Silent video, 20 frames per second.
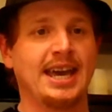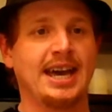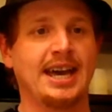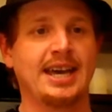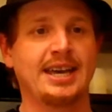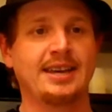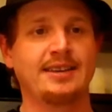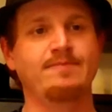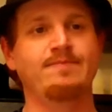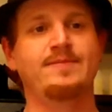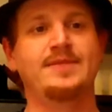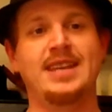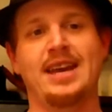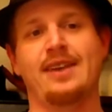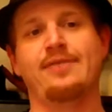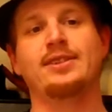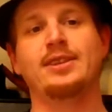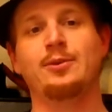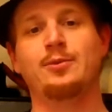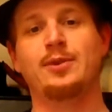Uh,
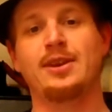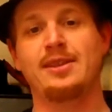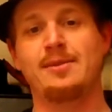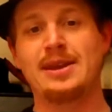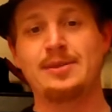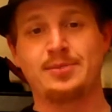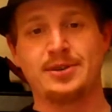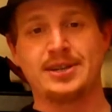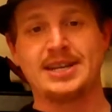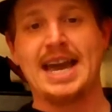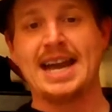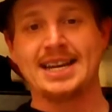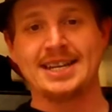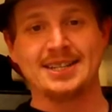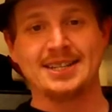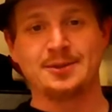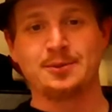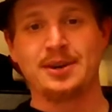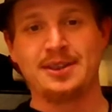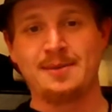definitely one of the main
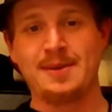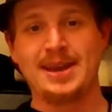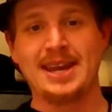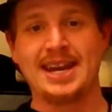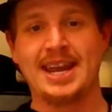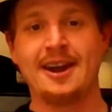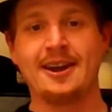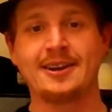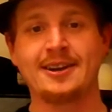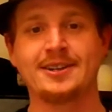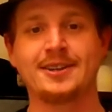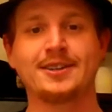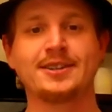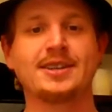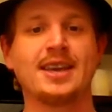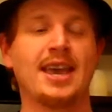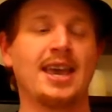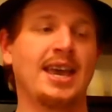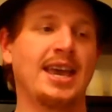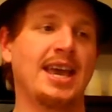protagonists, one of the main characters.
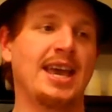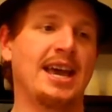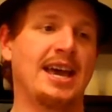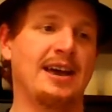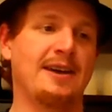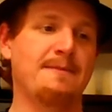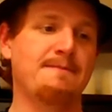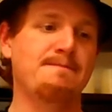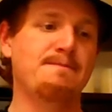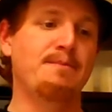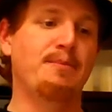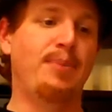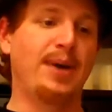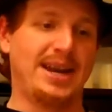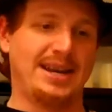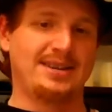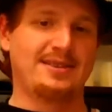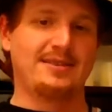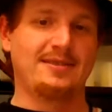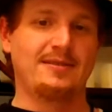Um,
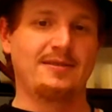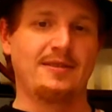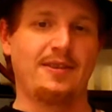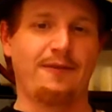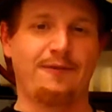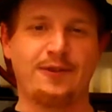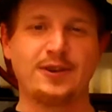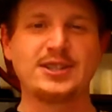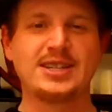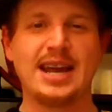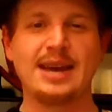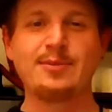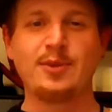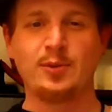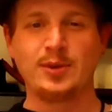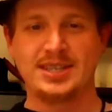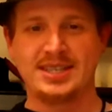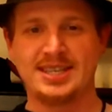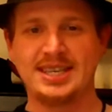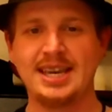but the first time
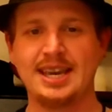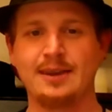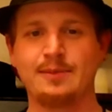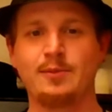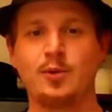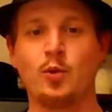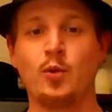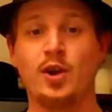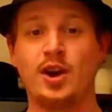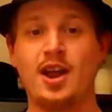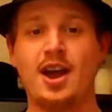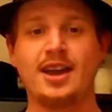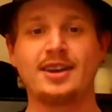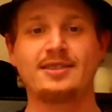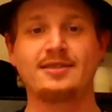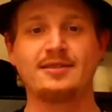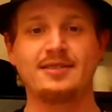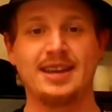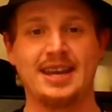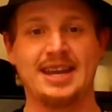that we see him, we're not
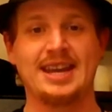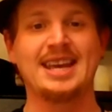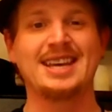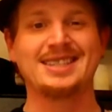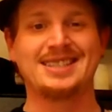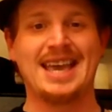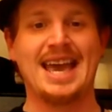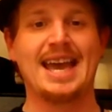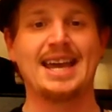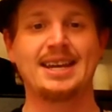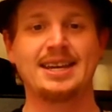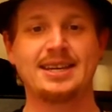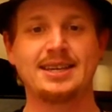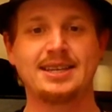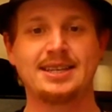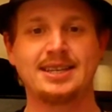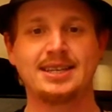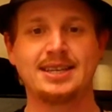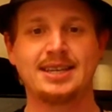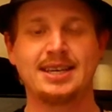in his head.
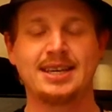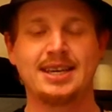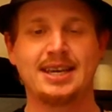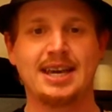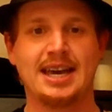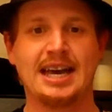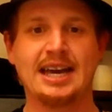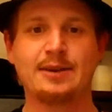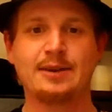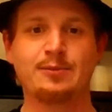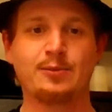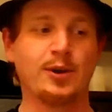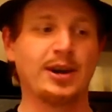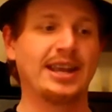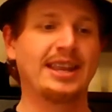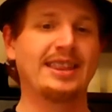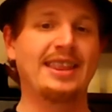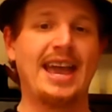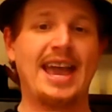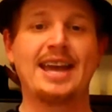Um,
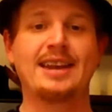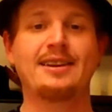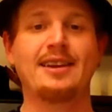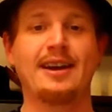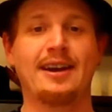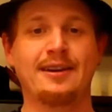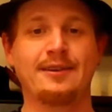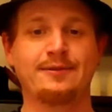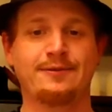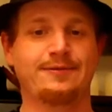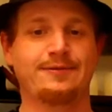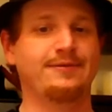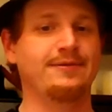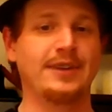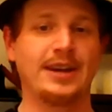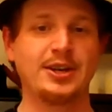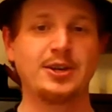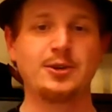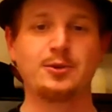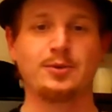we're in the head of
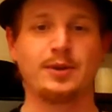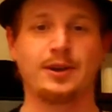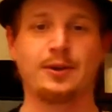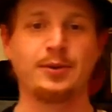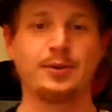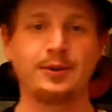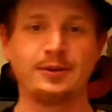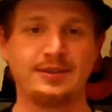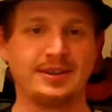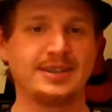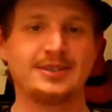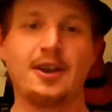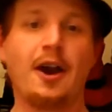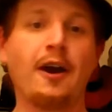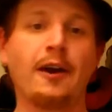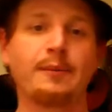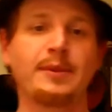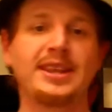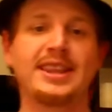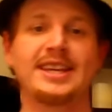a new recruit in this
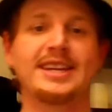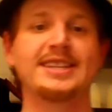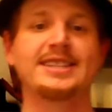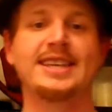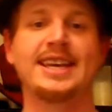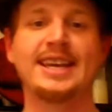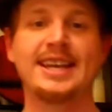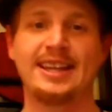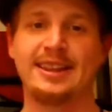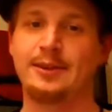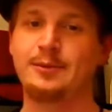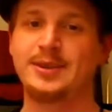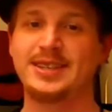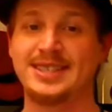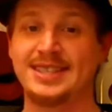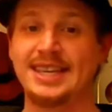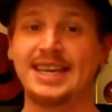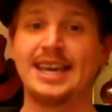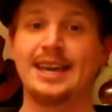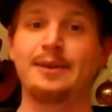army that he's in, and then we
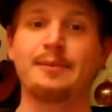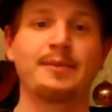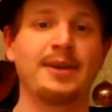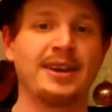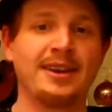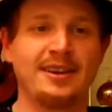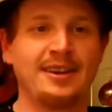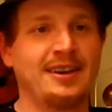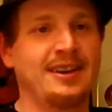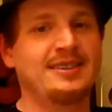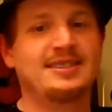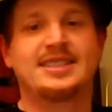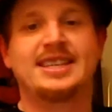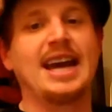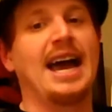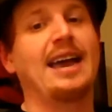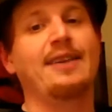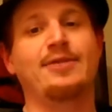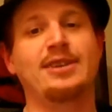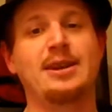see him
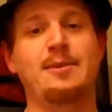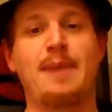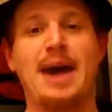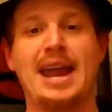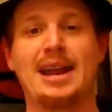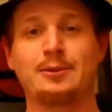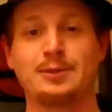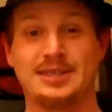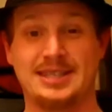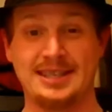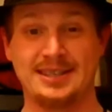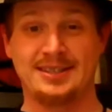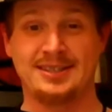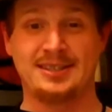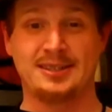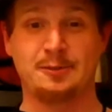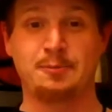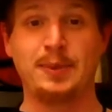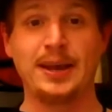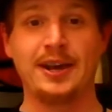dive into battle with this
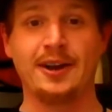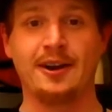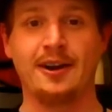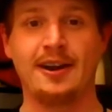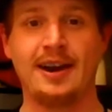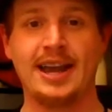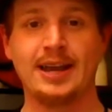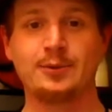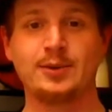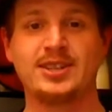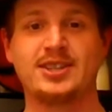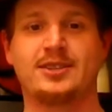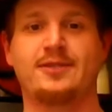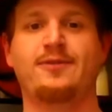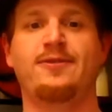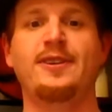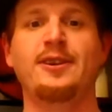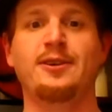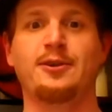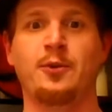spear, and we just
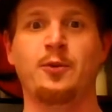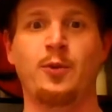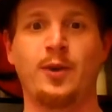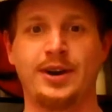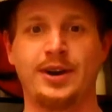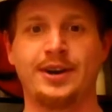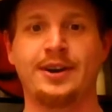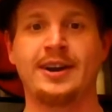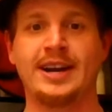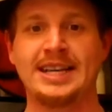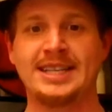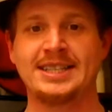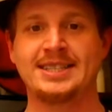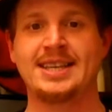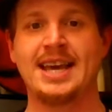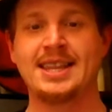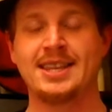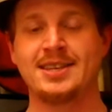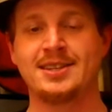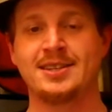feel the wonder
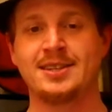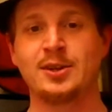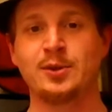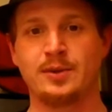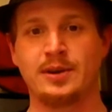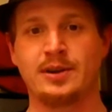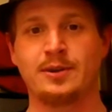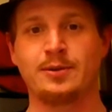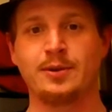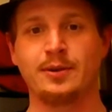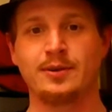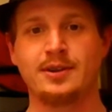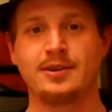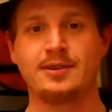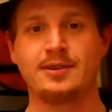inside this new recruit.